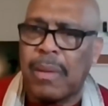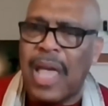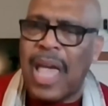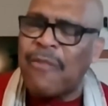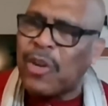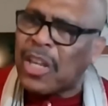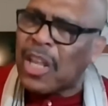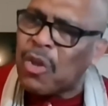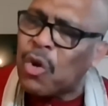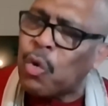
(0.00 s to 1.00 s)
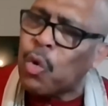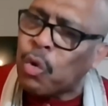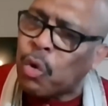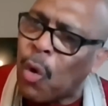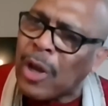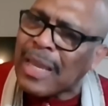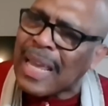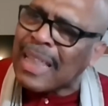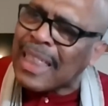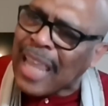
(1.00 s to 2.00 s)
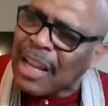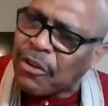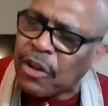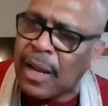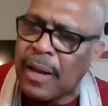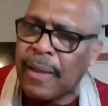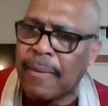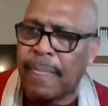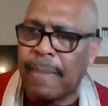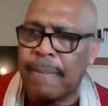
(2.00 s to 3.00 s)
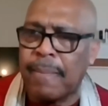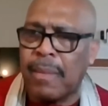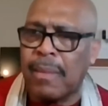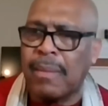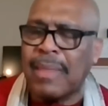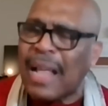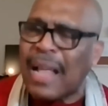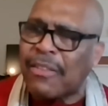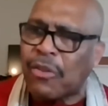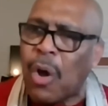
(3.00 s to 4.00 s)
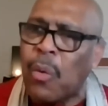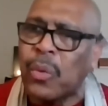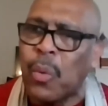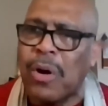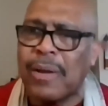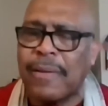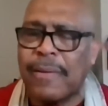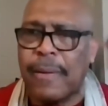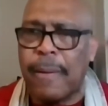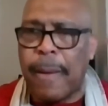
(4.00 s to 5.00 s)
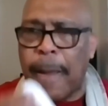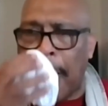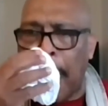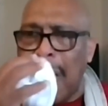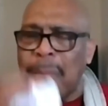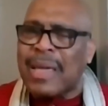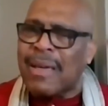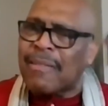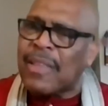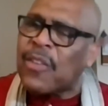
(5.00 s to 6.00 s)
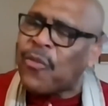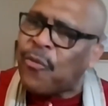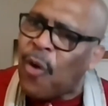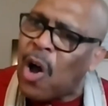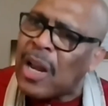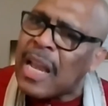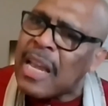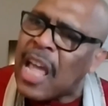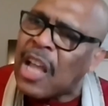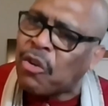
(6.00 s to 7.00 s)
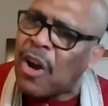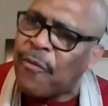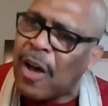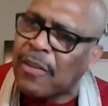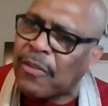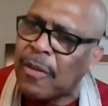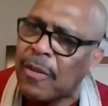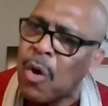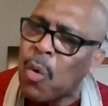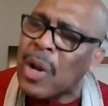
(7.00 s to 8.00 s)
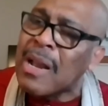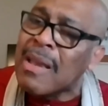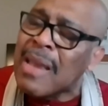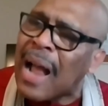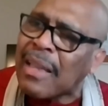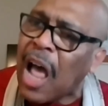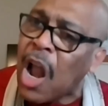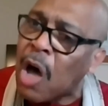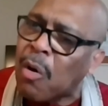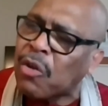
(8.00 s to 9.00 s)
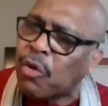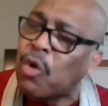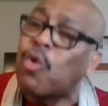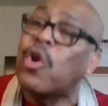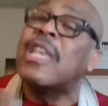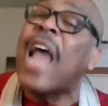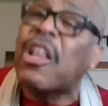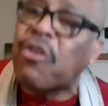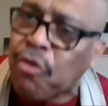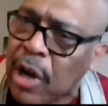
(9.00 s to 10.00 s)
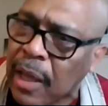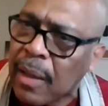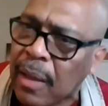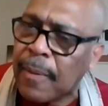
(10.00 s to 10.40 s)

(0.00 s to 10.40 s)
Everything you do, do it intentionally. That's how it works. Because this fallen nature of us will not allow us to do it naturally.